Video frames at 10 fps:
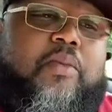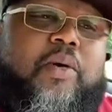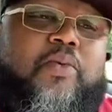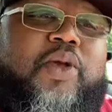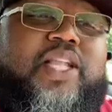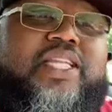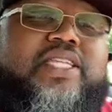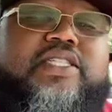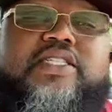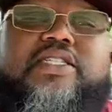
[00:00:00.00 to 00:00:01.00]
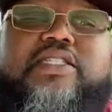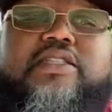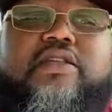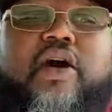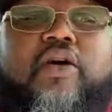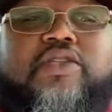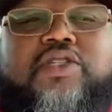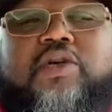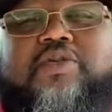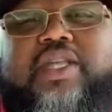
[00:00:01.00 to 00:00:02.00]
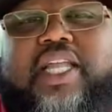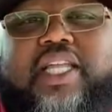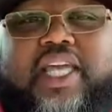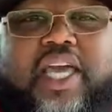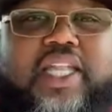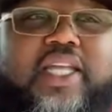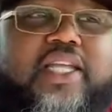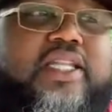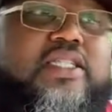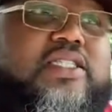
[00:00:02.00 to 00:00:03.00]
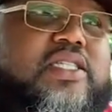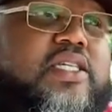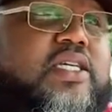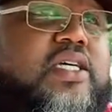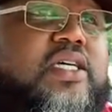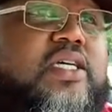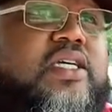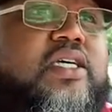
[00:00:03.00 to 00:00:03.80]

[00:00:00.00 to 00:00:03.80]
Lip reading: But really, this is also dedicated to,